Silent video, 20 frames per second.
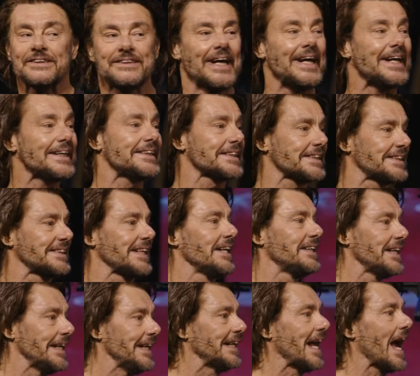Jesus
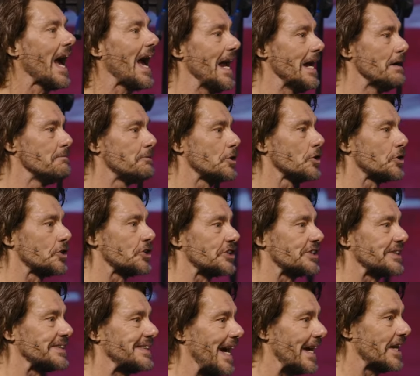said that he came to
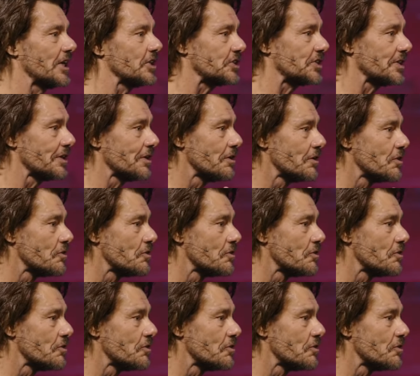set us